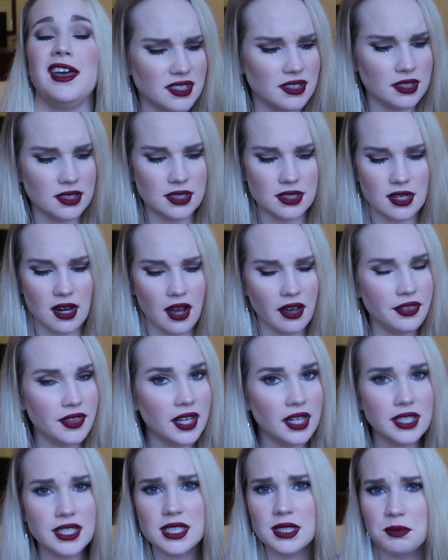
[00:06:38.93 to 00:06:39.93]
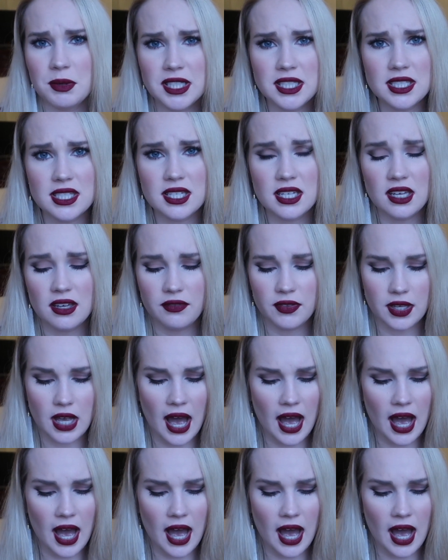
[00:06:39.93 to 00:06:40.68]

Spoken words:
This is not that expensive.